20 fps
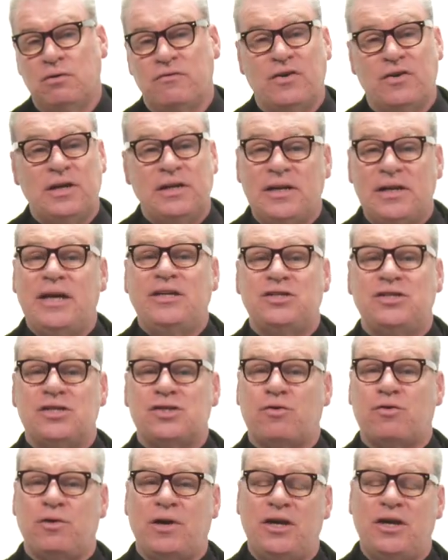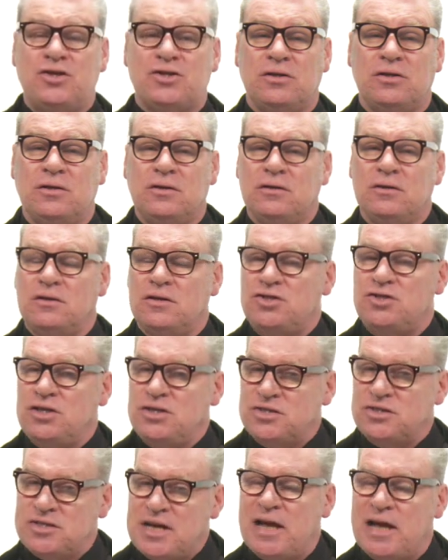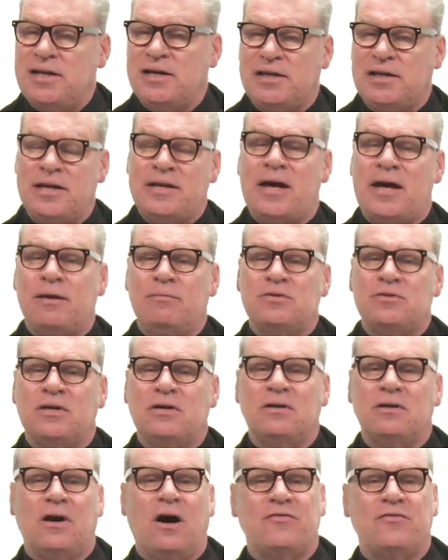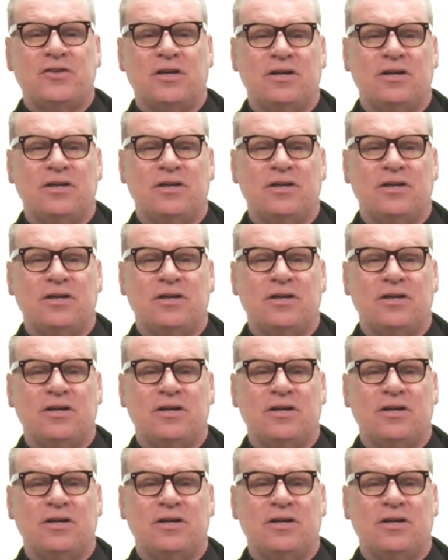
of her latest creation that she's tellingly named after